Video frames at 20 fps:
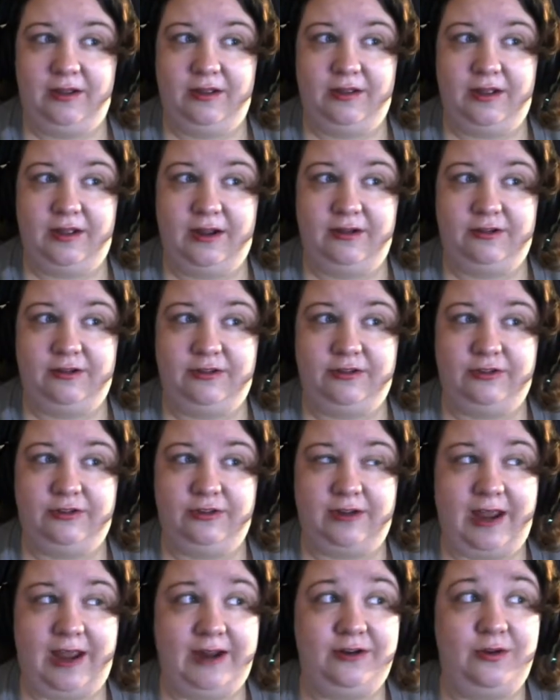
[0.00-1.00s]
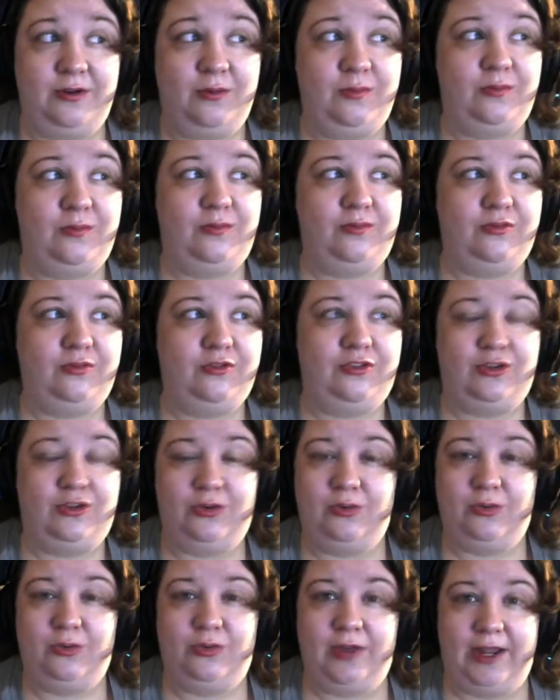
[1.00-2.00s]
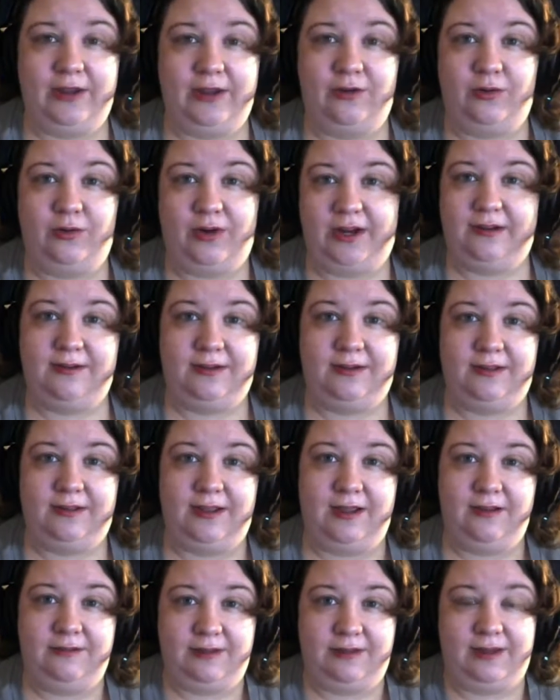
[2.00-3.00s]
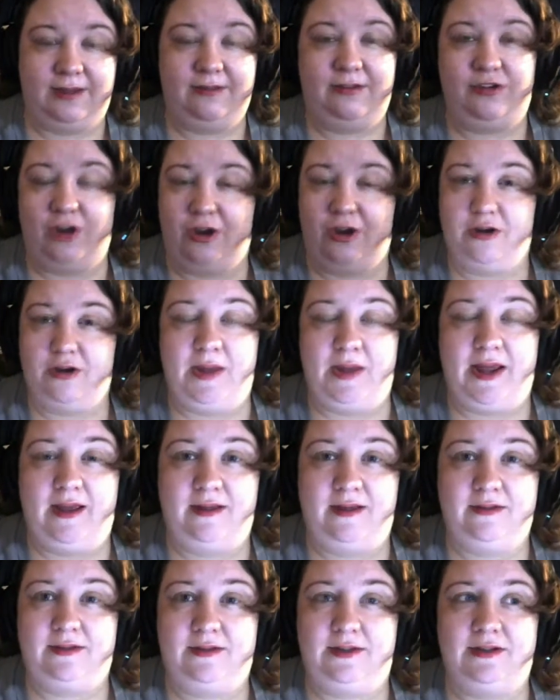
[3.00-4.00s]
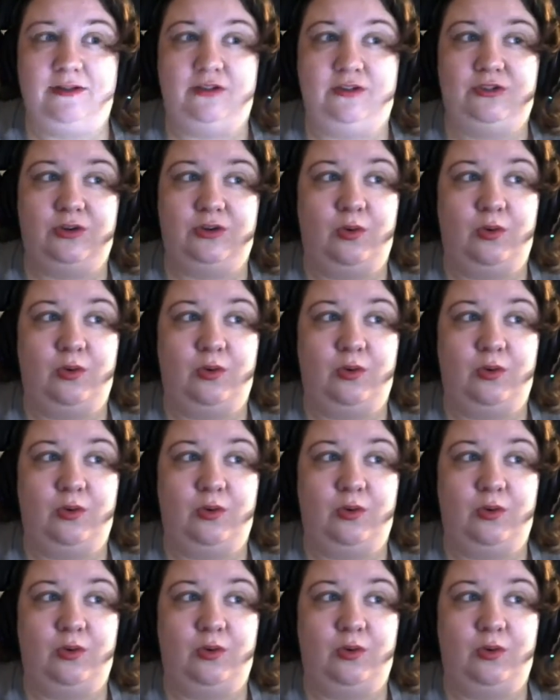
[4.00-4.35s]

that is just, I don't do like crazy things like stalk my exes,